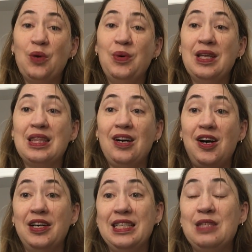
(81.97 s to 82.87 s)
with
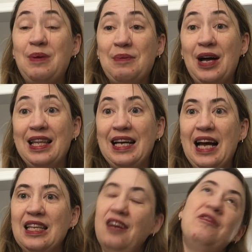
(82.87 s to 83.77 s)
all these people.
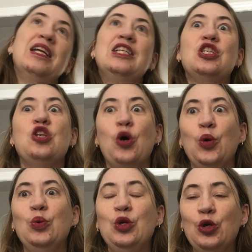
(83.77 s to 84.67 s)
I love getting to
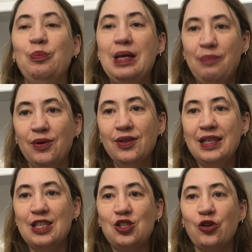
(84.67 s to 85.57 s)
know new people.
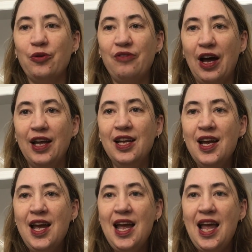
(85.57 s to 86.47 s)
It's so fun.
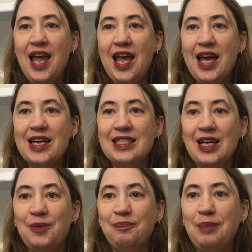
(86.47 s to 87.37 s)
And
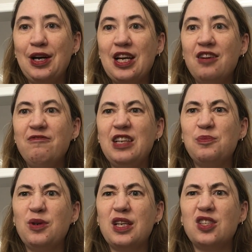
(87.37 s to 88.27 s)
partying on
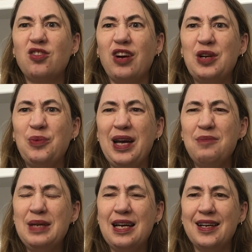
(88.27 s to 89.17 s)
Facebook is a great way,
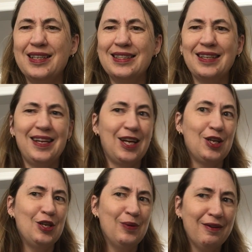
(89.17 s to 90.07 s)
because like,
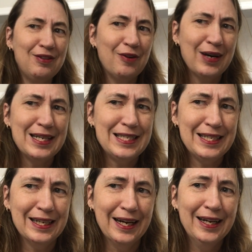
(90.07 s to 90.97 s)
you have no
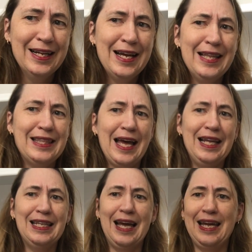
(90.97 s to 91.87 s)
idea
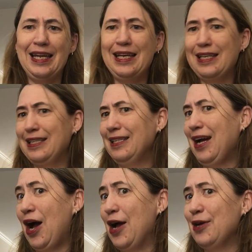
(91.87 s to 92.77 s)
that like,
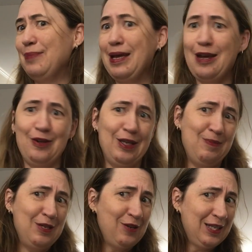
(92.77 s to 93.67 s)
I may only
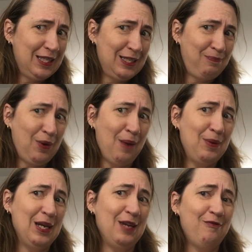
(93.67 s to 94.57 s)
be dressed
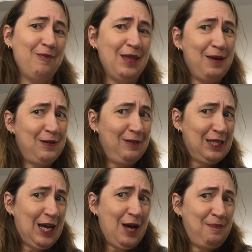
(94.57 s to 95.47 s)
properly from the
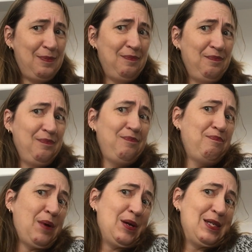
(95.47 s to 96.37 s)
top
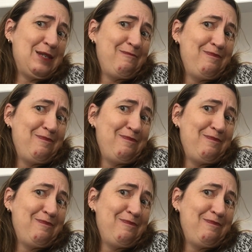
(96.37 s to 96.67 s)
part.